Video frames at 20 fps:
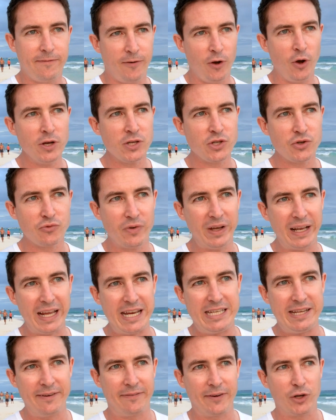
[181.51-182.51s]
first
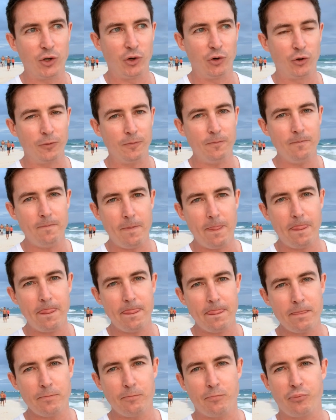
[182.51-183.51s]
really difficult
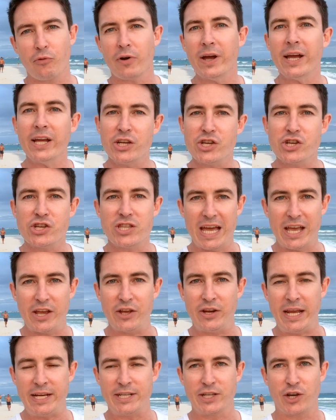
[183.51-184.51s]
bridge that
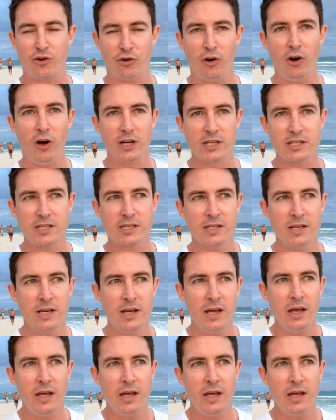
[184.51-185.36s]
you need to cross